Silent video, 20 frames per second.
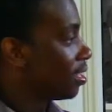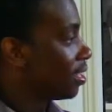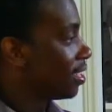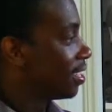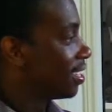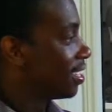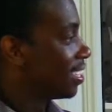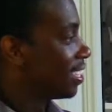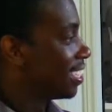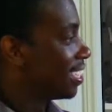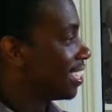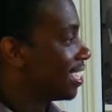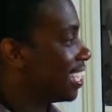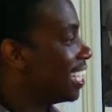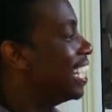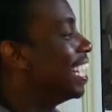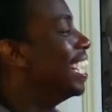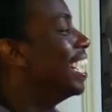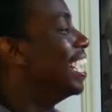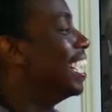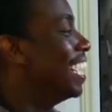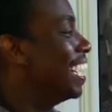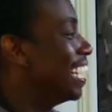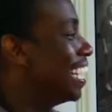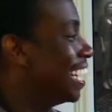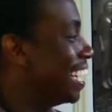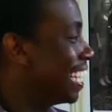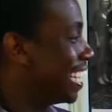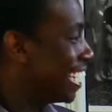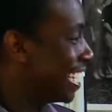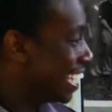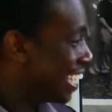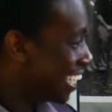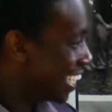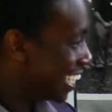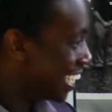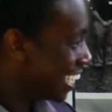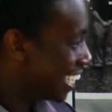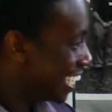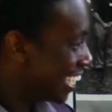rapidly growing as I
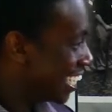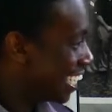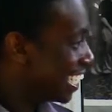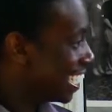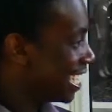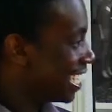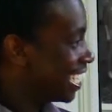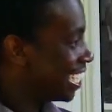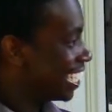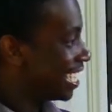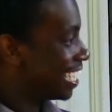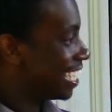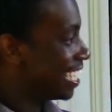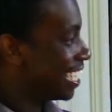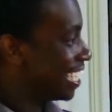was